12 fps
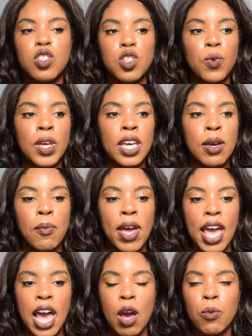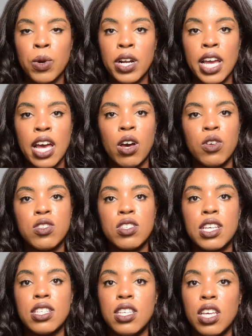doing my ab
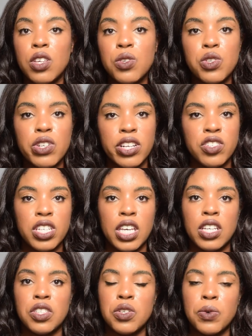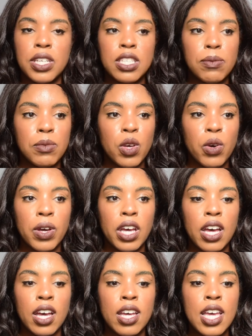workouts, continue stretching, doing some
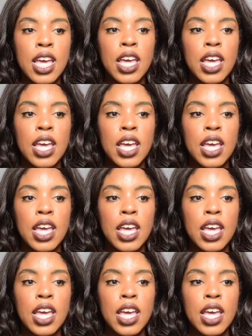yoga,